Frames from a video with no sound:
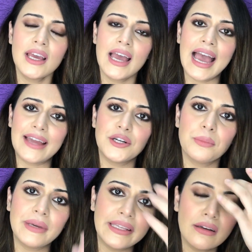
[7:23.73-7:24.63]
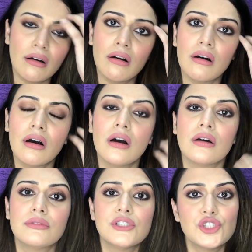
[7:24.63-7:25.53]
Had it been
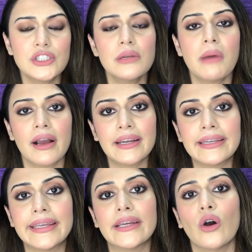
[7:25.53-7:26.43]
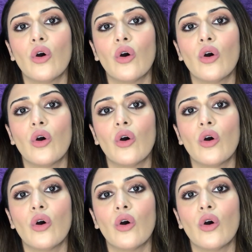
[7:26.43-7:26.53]
a digital marketing